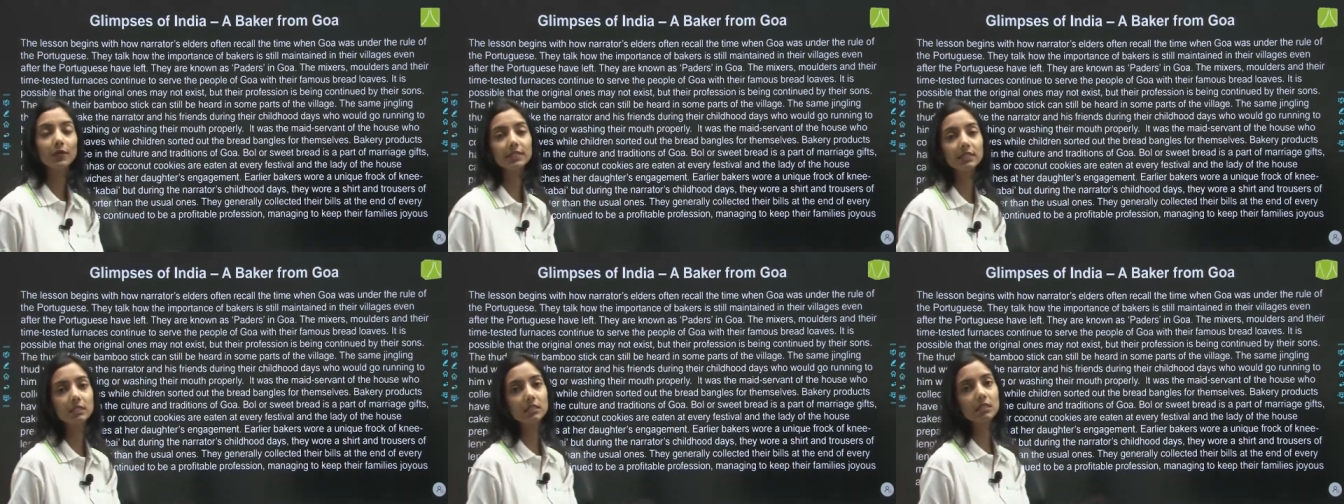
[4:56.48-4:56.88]

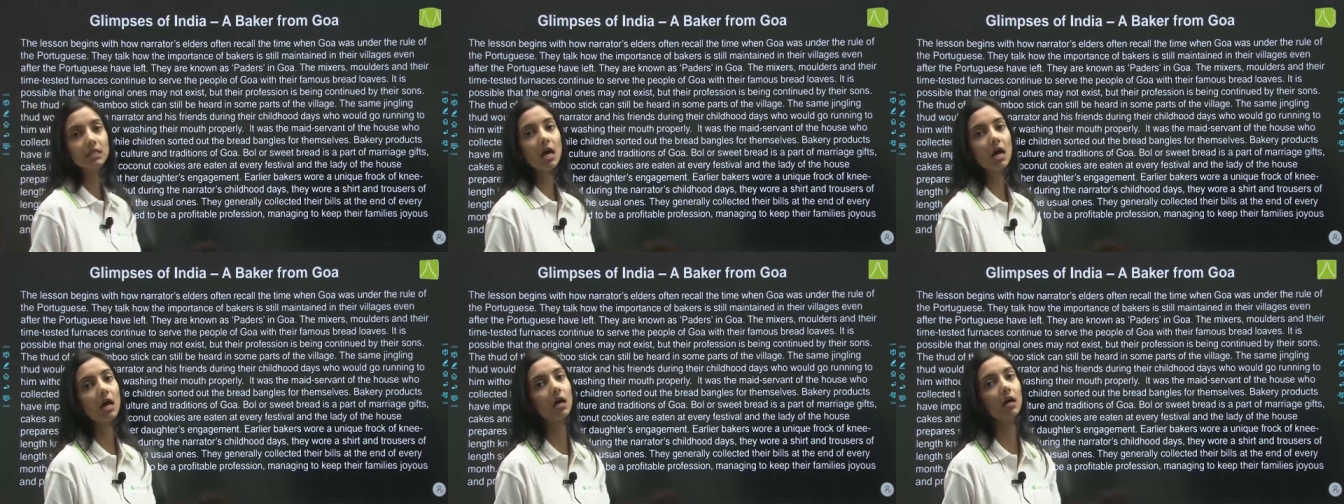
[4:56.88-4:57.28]
questions
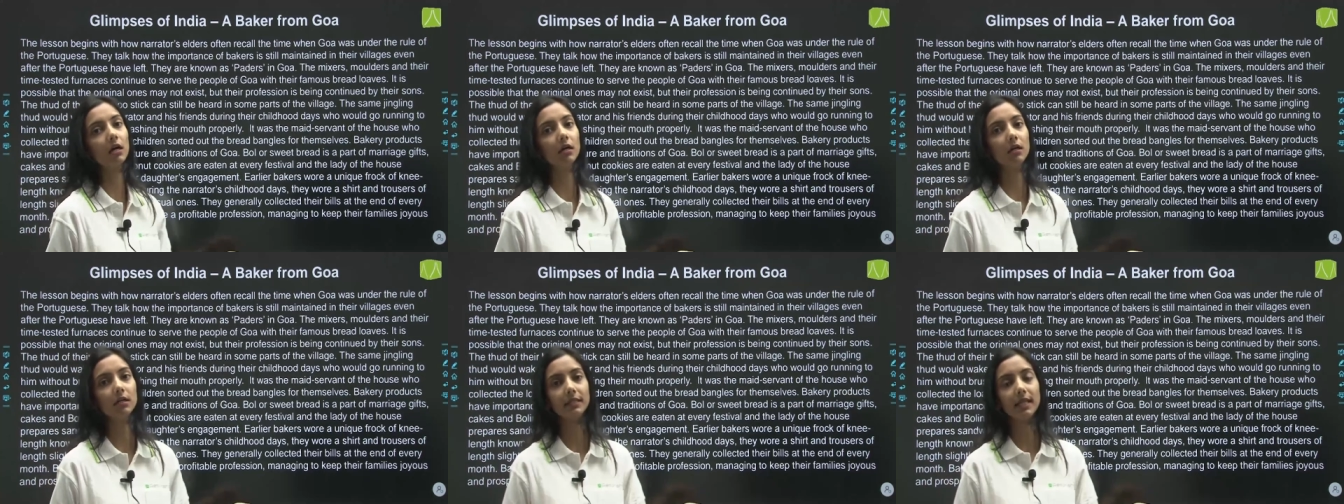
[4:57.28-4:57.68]

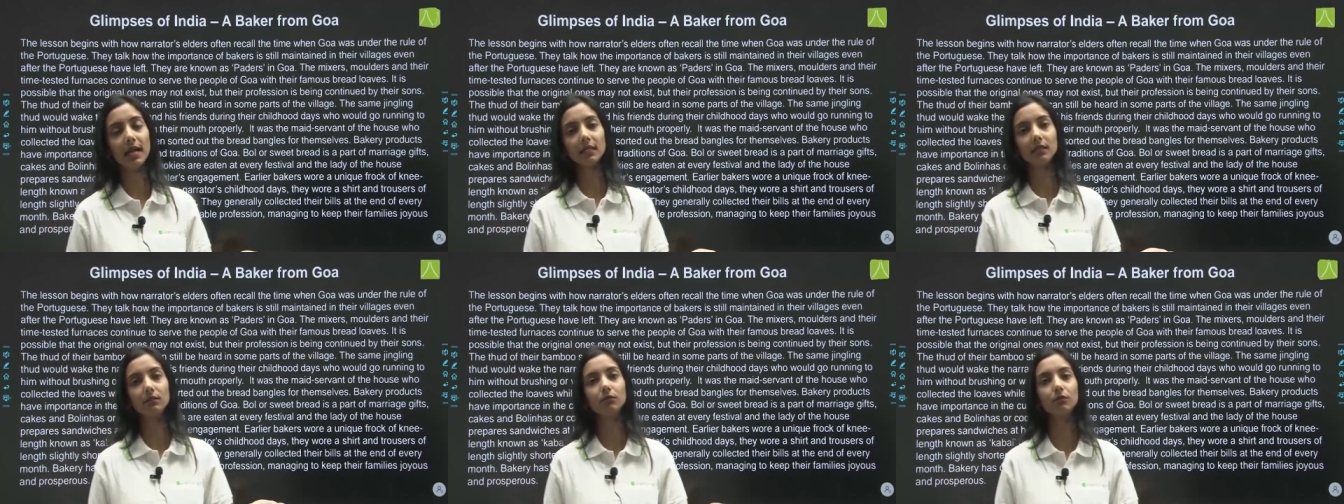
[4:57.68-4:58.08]
uh,
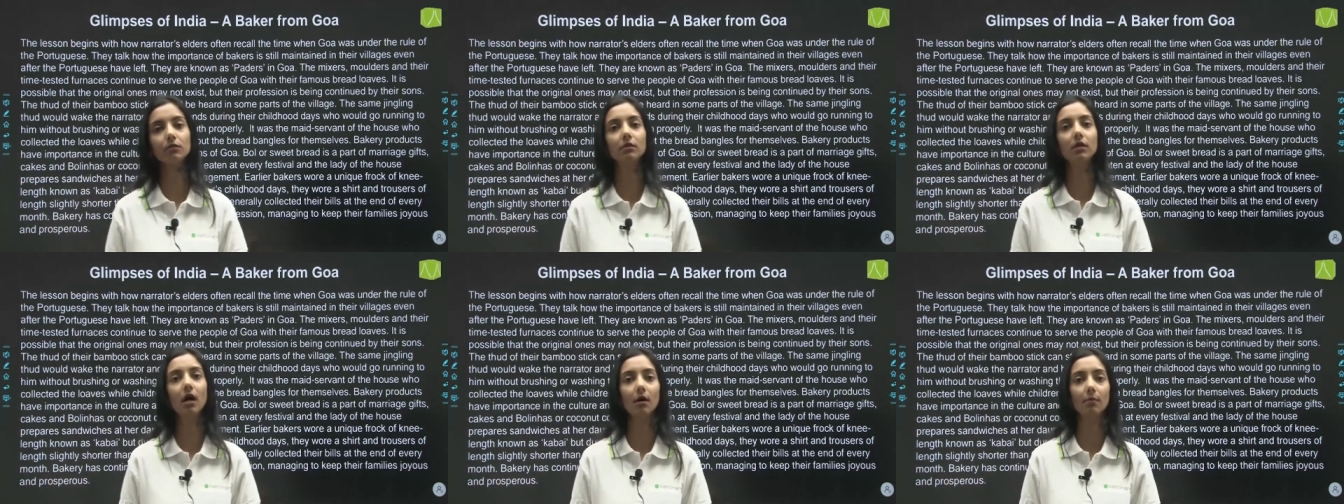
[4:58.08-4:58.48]
that
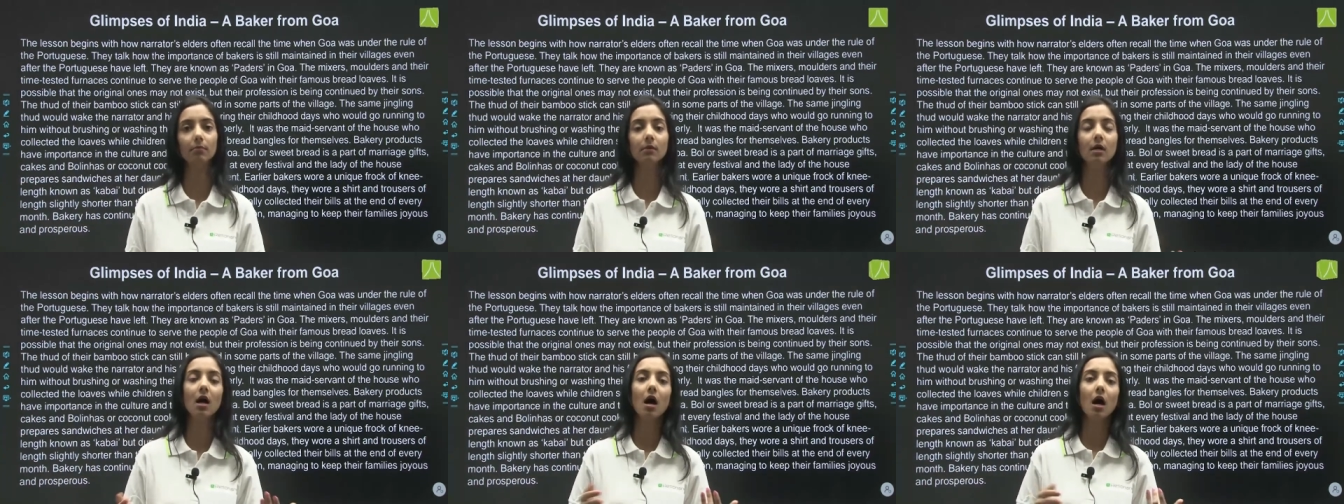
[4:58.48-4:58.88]
could
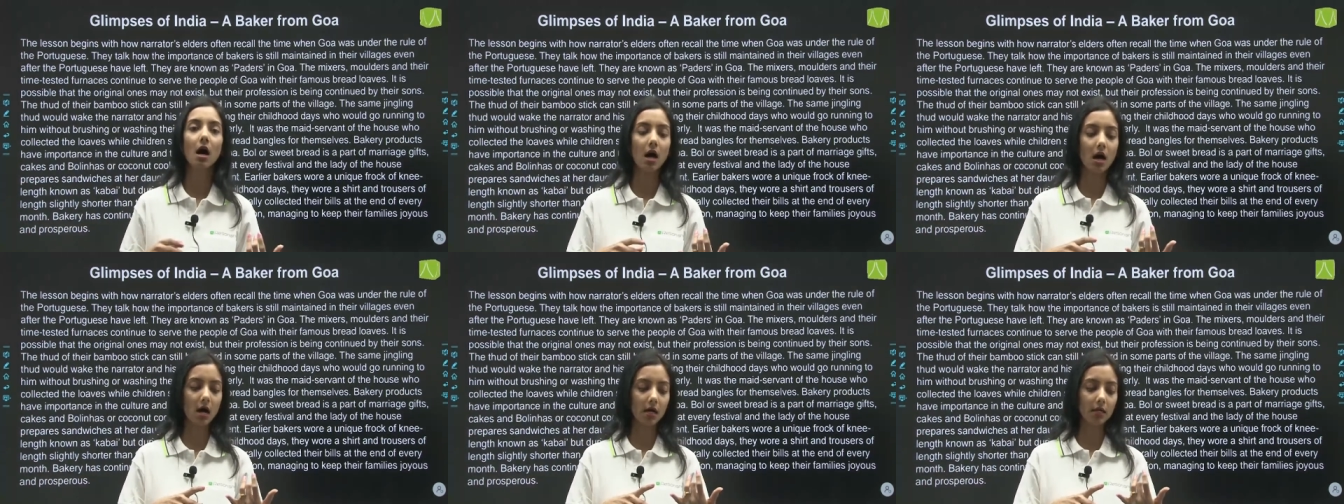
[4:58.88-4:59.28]
come
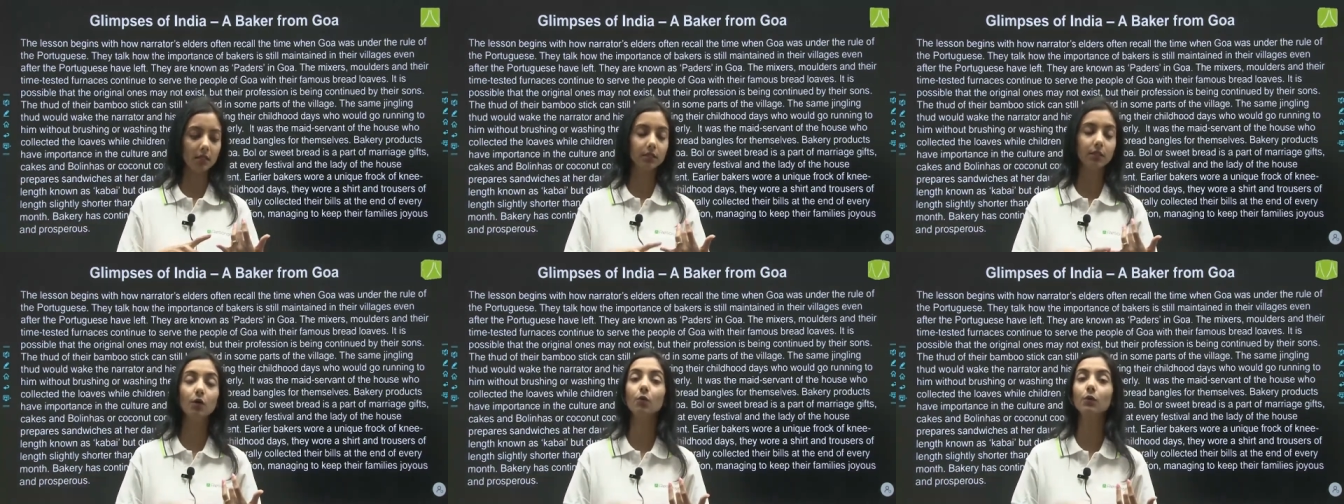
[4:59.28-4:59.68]
are
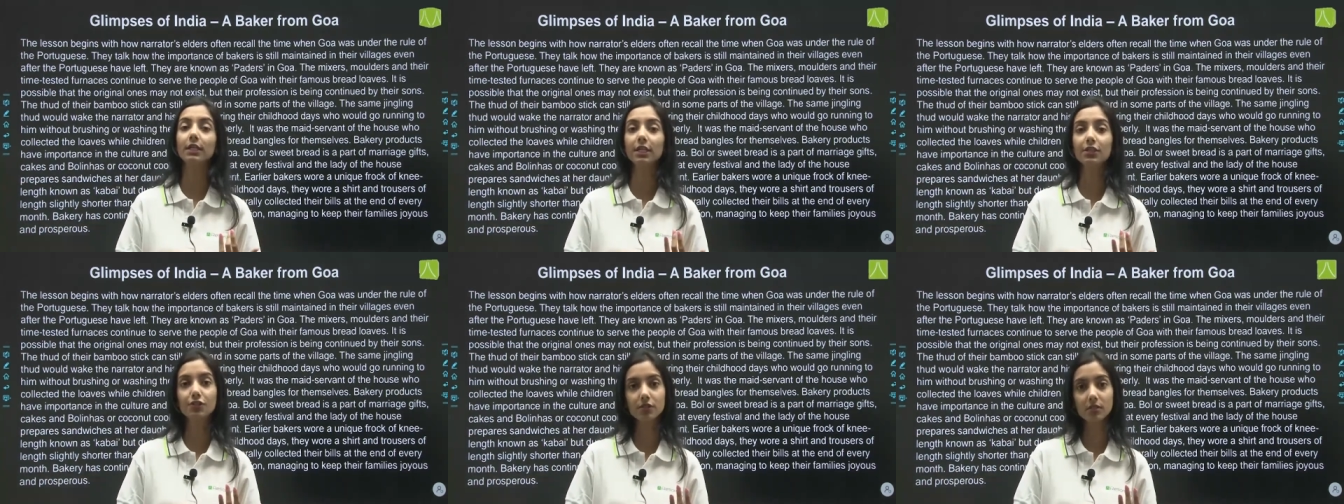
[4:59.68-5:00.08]
the
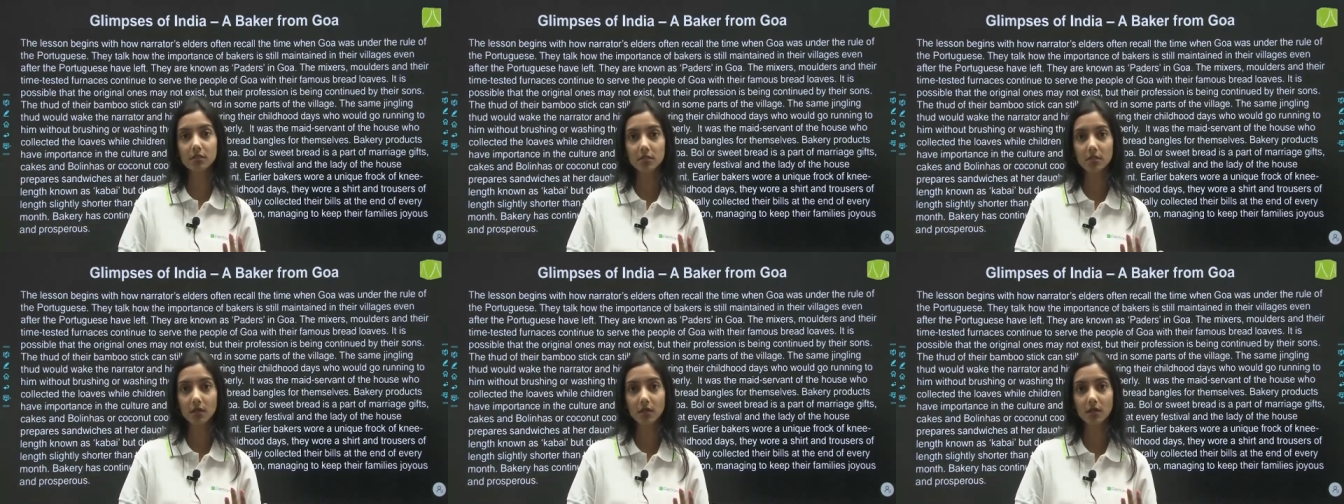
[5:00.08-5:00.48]

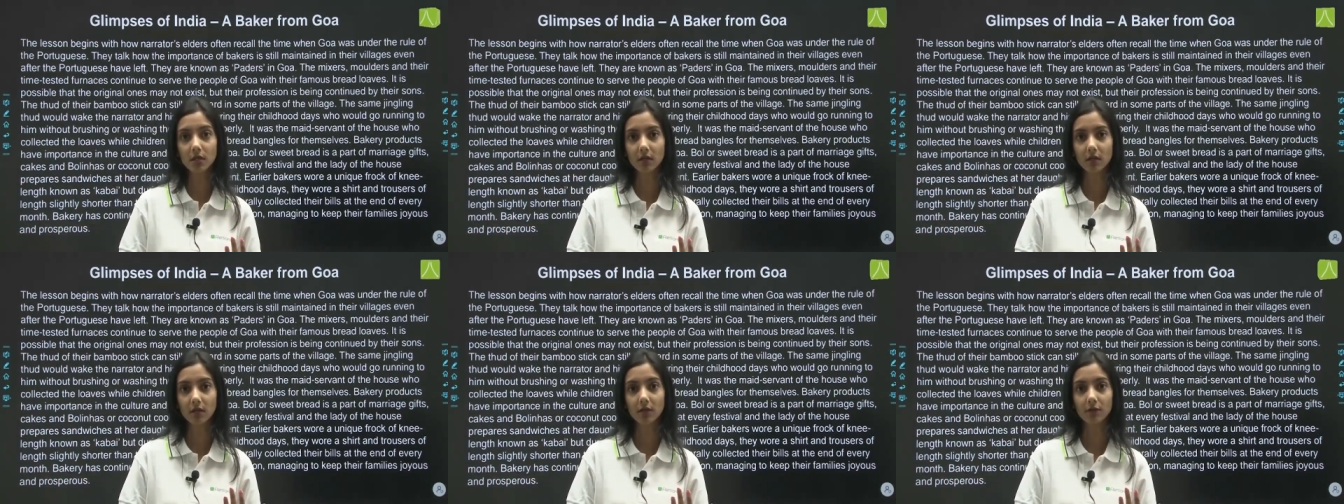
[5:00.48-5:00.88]
occasions
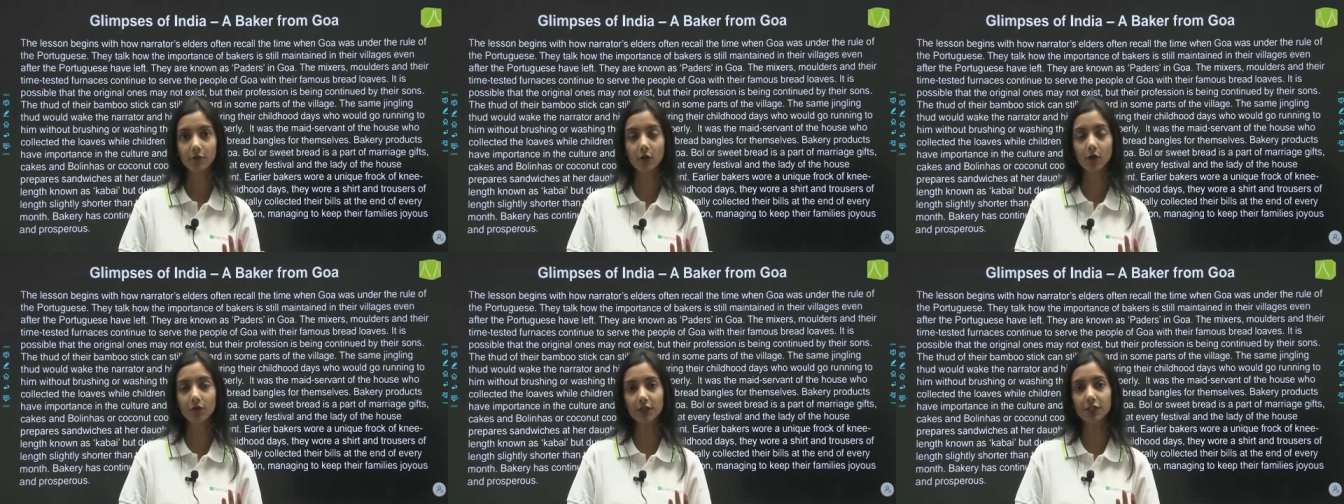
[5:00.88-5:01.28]

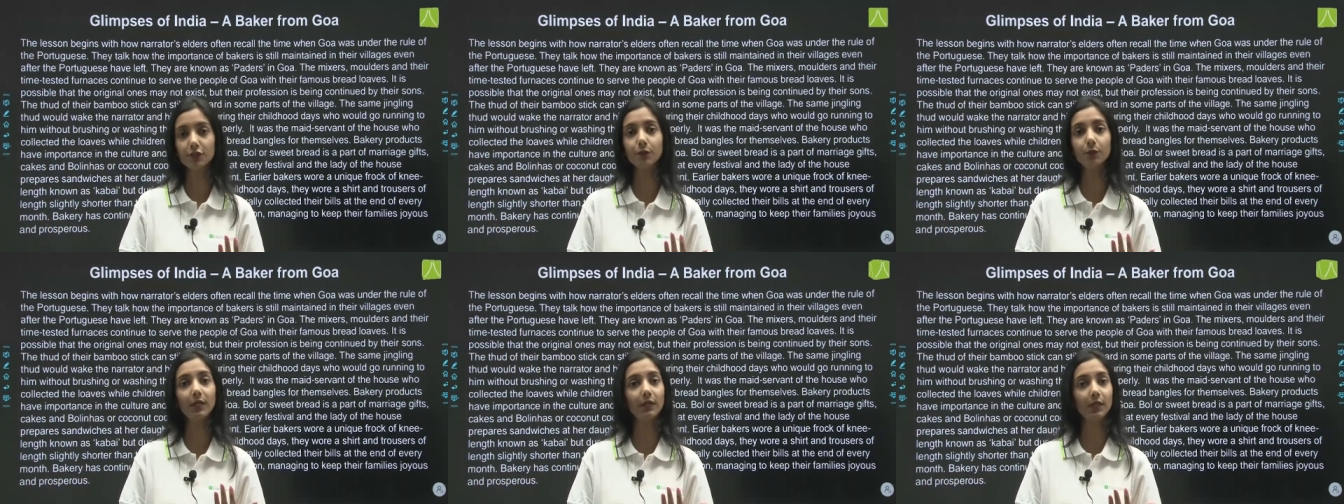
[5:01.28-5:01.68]
for
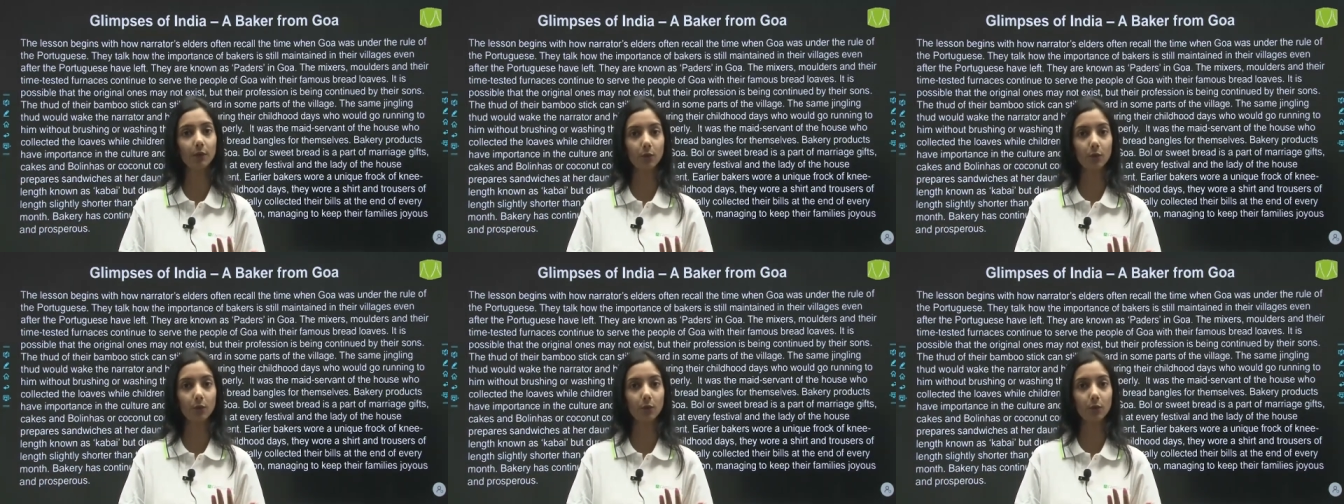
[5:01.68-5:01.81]
which we